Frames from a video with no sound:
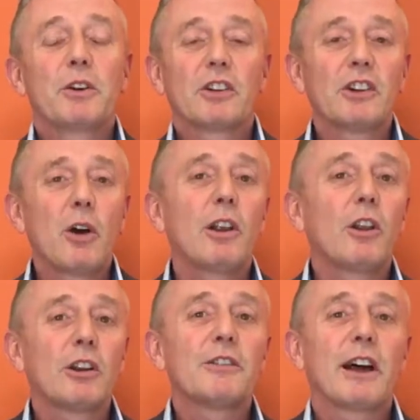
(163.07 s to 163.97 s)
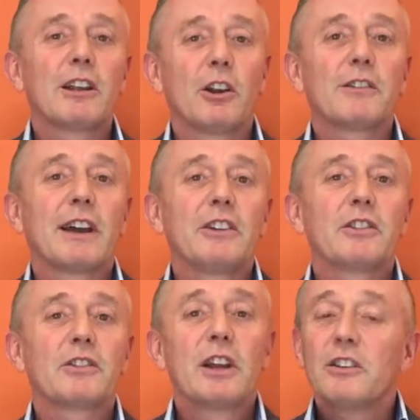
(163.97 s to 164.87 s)
because I know a lot of, a lot of
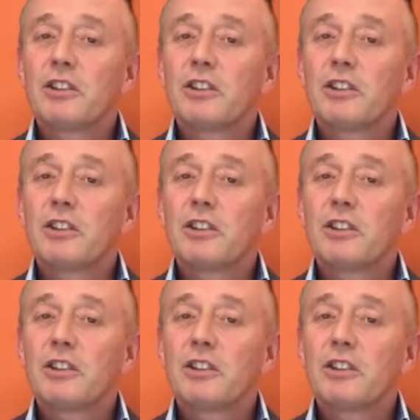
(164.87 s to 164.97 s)
agents,